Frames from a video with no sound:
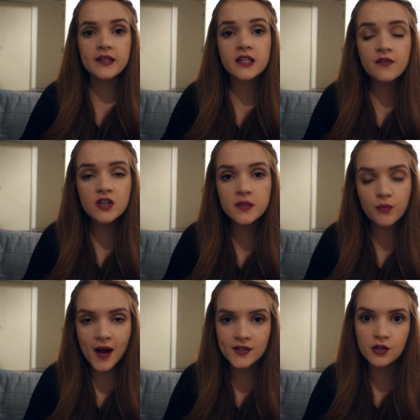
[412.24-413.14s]
And to give you some
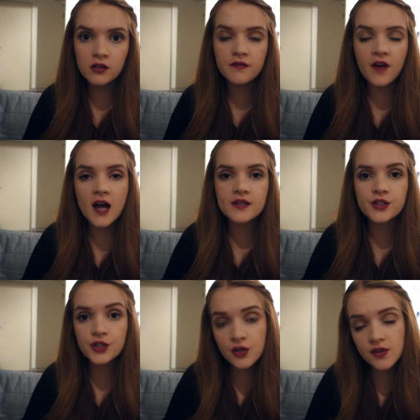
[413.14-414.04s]
practical advice
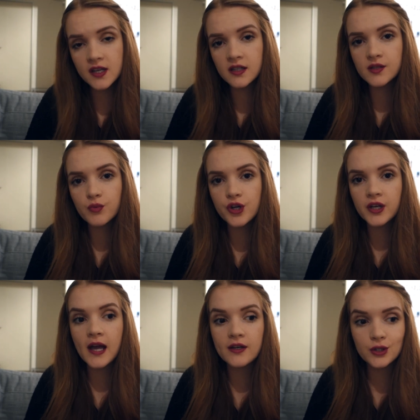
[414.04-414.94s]
to do this, what you
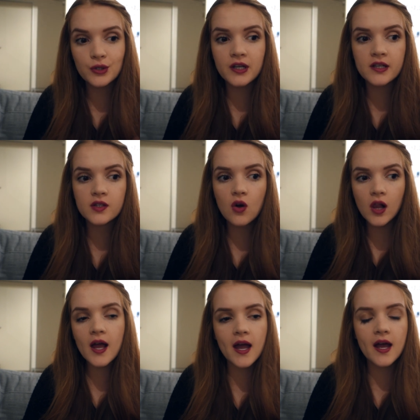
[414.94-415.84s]
can do is
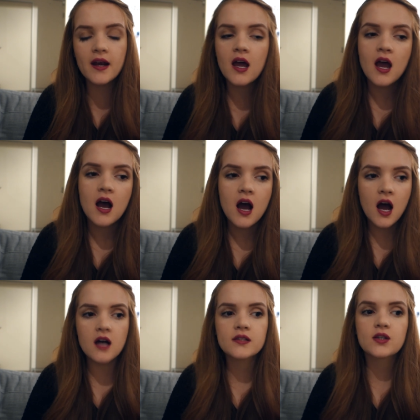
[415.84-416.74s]
call ahead,
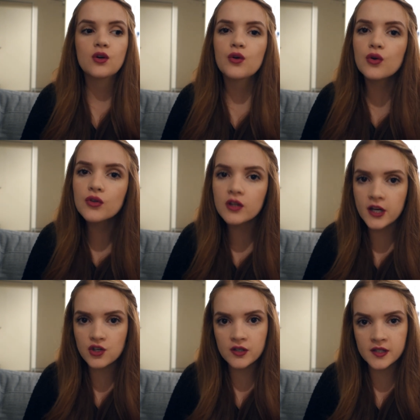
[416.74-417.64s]
ask who the
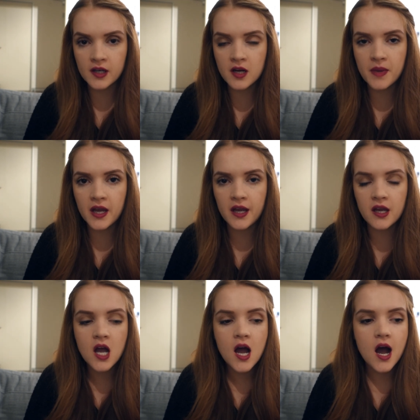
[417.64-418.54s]
lecturers are going to
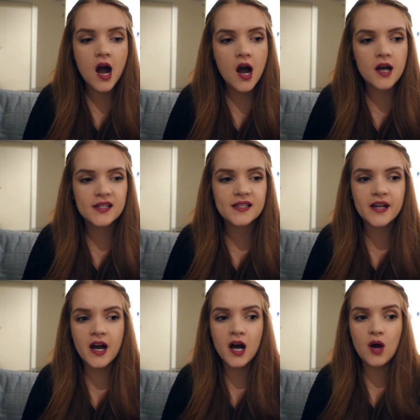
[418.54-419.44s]
be, ask
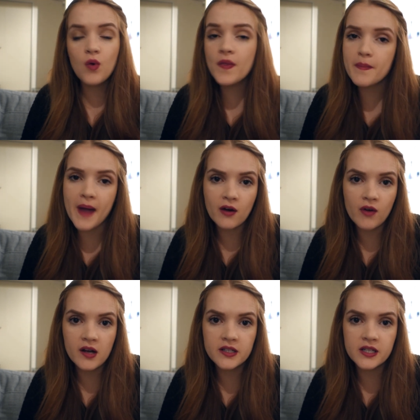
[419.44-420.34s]
uh, what their background